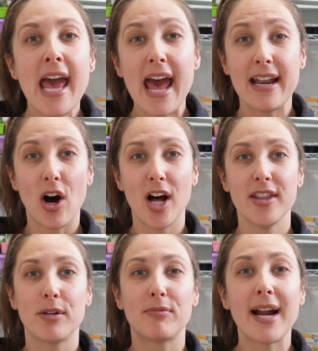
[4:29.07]
And
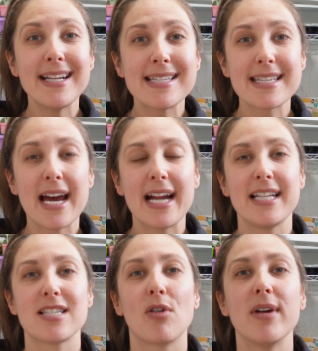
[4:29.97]
on the right side,
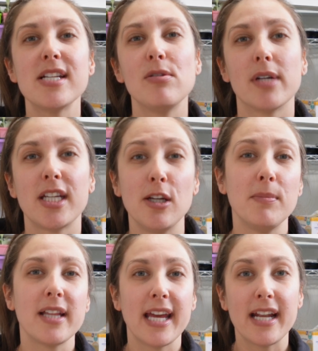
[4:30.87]
it's going to
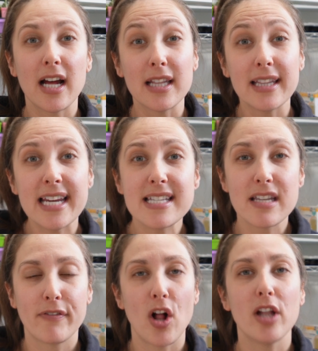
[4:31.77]
accumulate a list
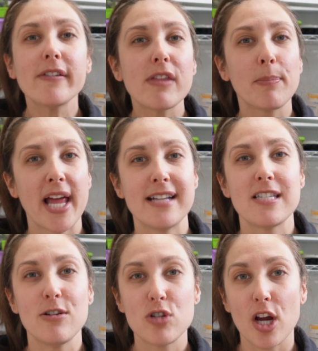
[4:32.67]
of all of the
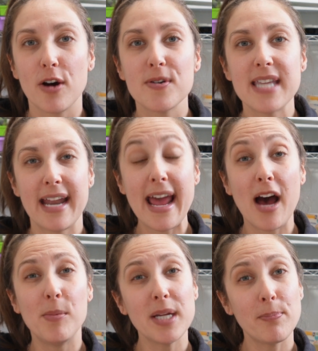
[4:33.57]
plants you chose and
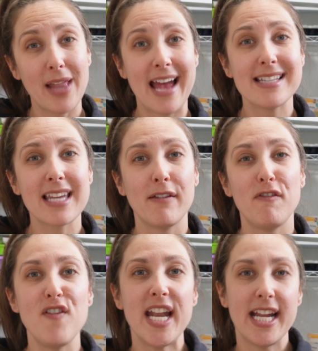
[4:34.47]
how many plants can
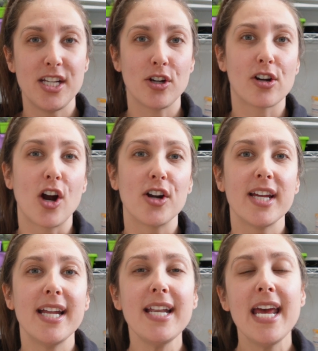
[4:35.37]
fit in your
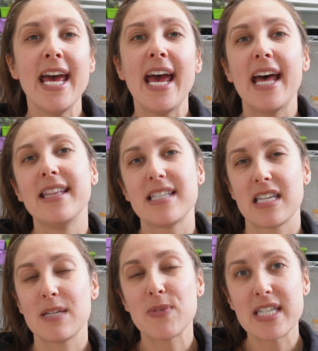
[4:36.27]
garden. And this
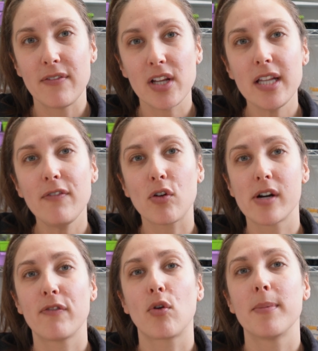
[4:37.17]
is specifically for
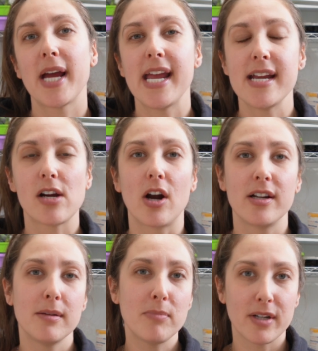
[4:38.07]
a 4x8
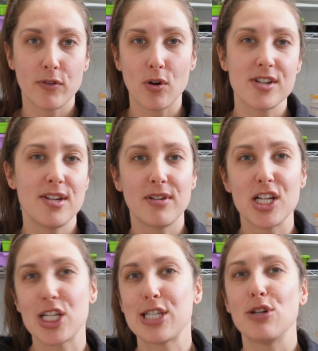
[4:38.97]
garden, but of course you
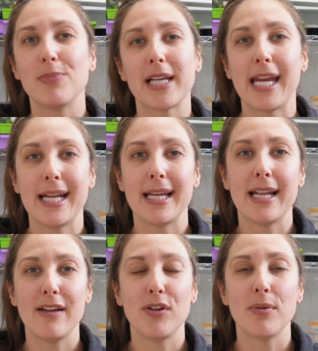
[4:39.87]
can just duplicate
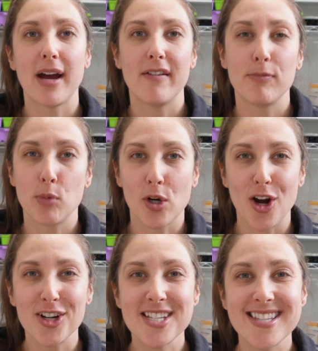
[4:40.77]
it if you have more
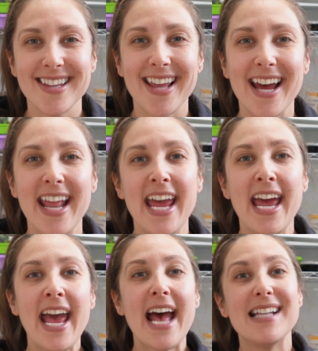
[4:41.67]
gardens than that.
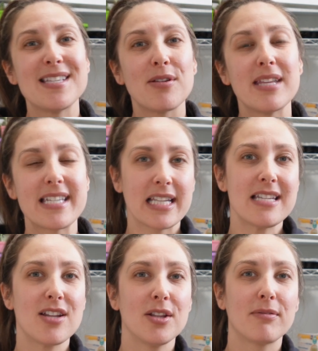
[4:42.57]
And so this
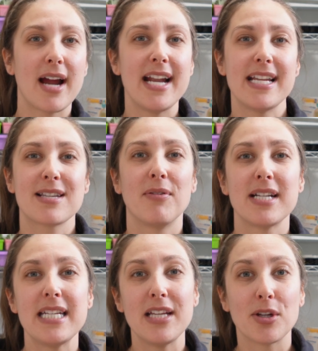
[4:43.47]
list on the right is going
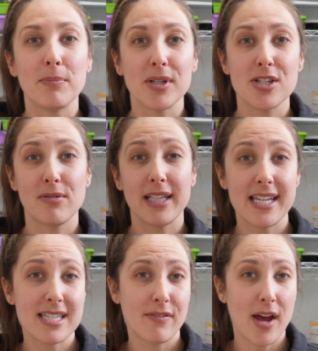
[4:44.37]
to either build you a
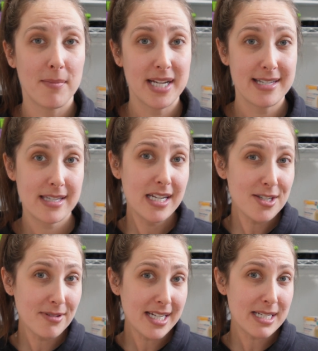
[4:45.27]
list of how many seeds
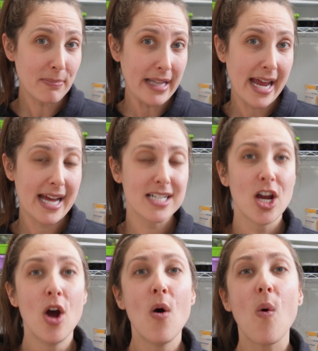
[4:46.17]
you need to plant,
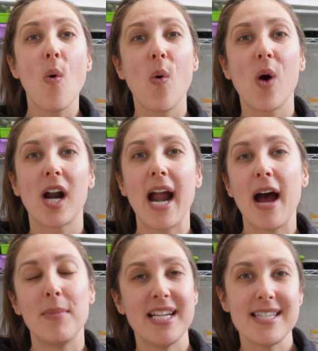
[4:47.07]
or
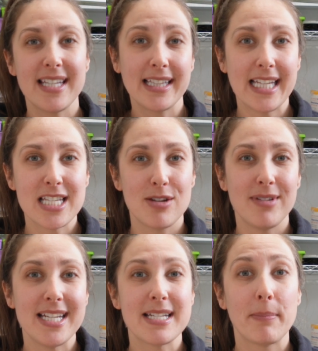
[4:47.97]
how many seedlings you
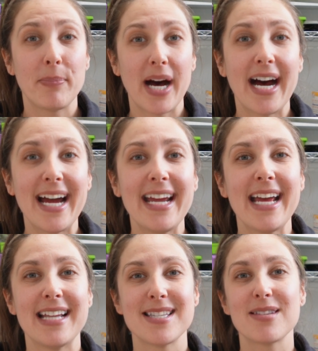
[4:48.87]
need to buy.
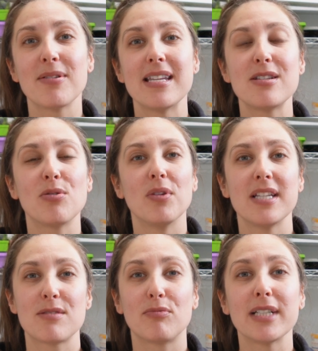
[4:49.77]
And so this tool
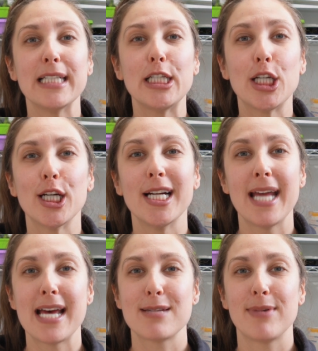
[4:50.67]
is really good
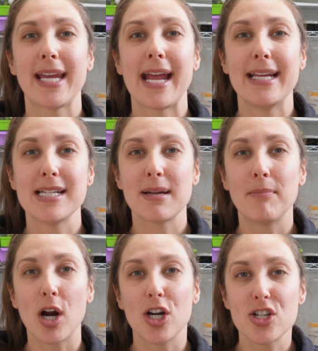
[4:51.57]
as we get into
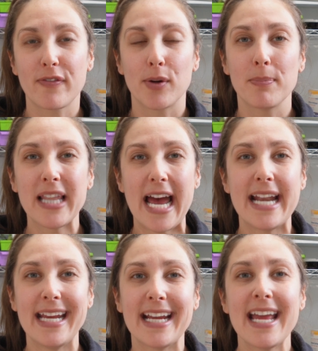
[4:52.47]
March for
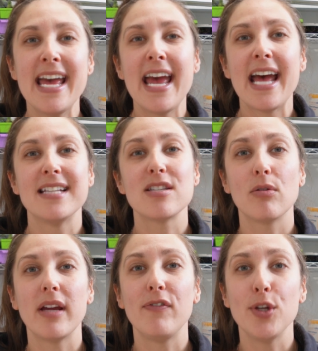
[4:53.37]
planning. And so
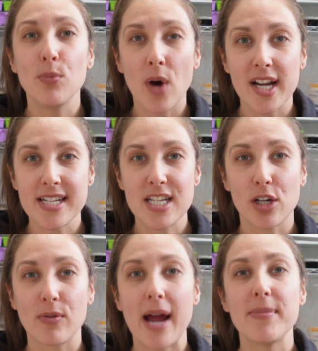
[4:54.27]
if you wanted to
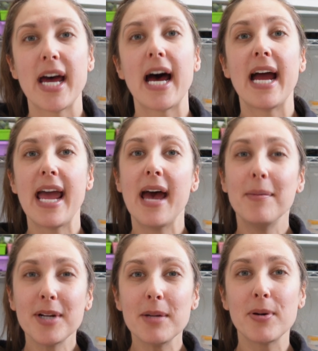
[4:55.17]
grab that, I
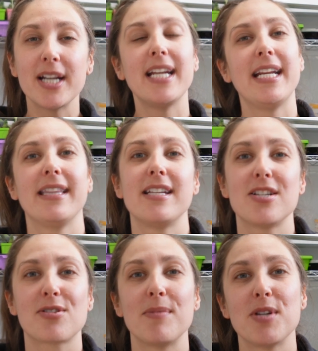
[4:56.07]
am going to put it in the
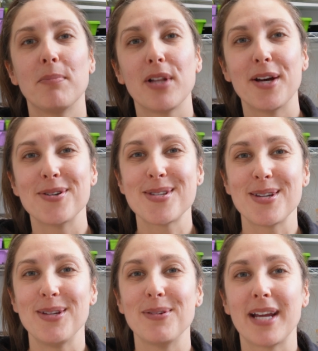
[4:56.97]
description below so
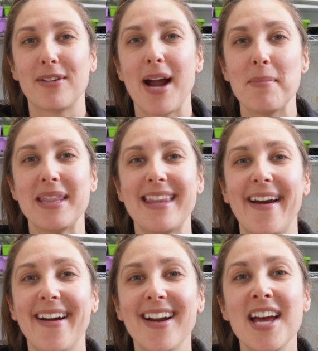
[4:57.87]
you can grab it
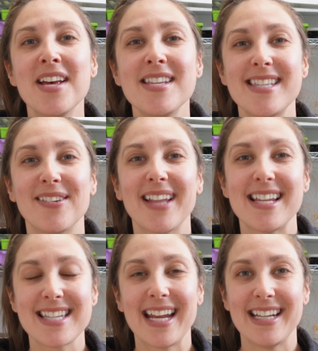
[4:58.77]
there. So
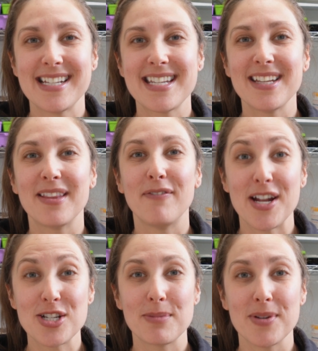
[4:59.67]
let's get into the
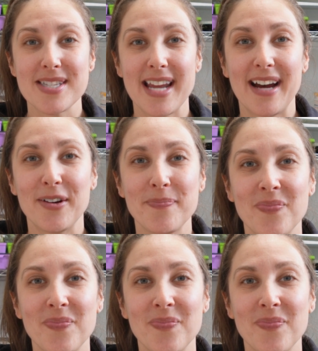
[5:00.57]
vegetables now.